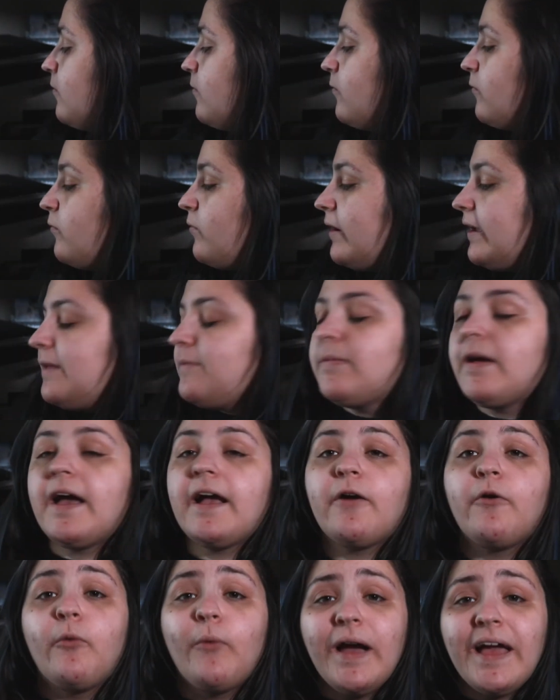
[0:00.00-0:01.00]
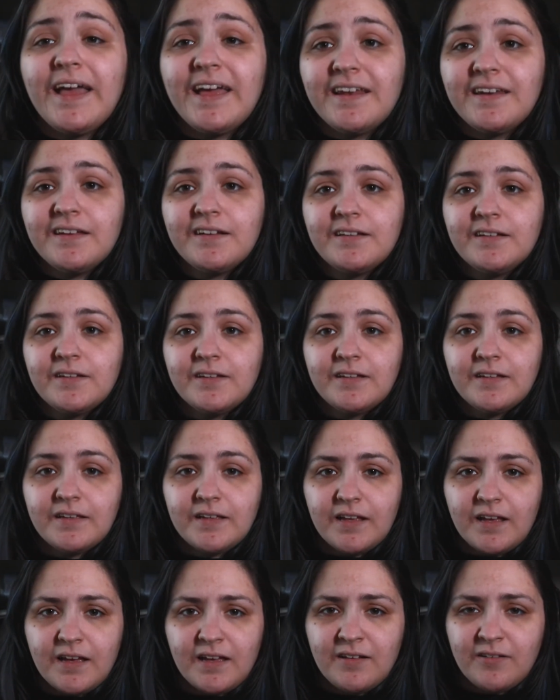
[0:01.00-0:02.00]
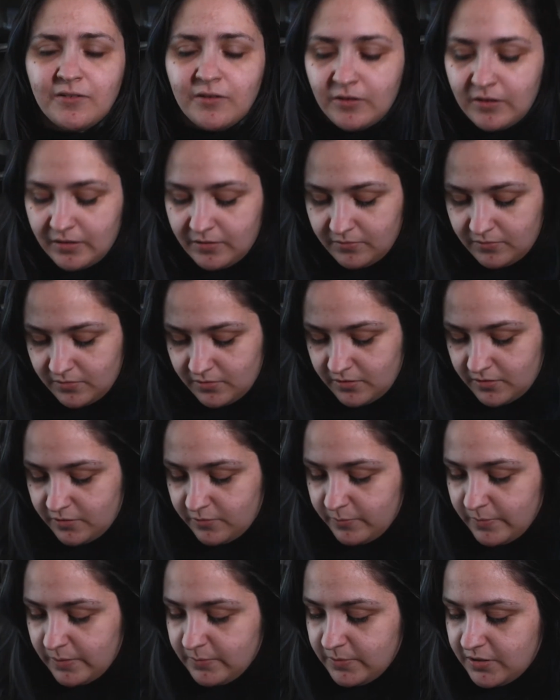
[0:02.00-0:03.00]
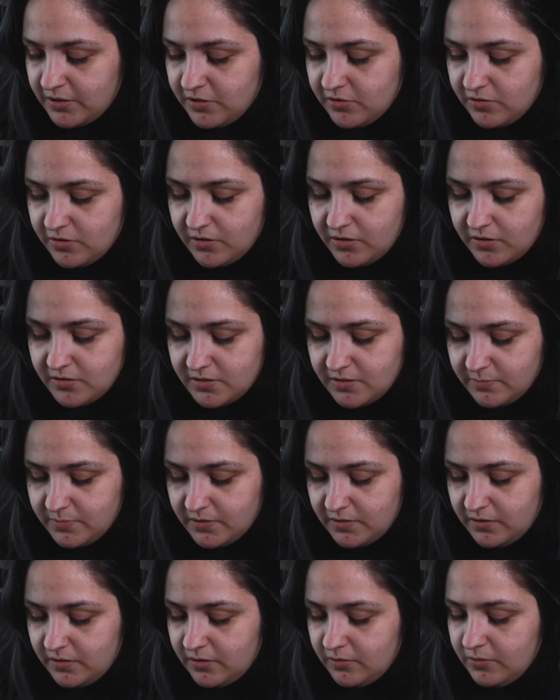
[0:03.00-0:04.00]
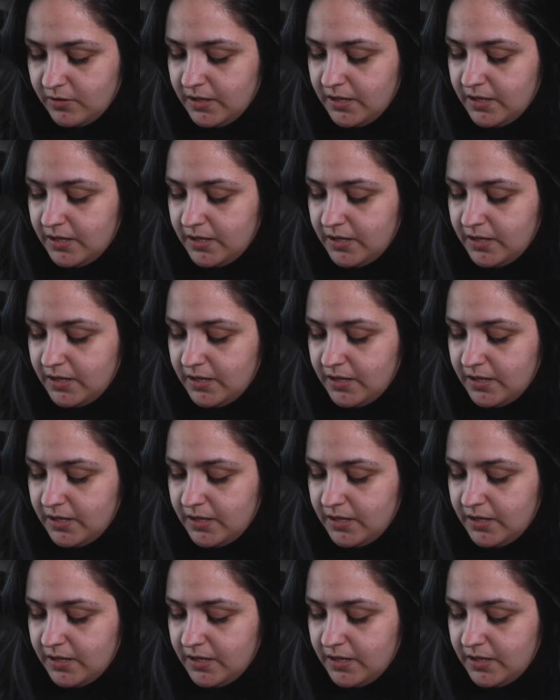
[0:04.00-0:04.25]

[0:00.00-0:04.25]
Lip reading: way back when, I don't know how long ago, maybe a year or something ago,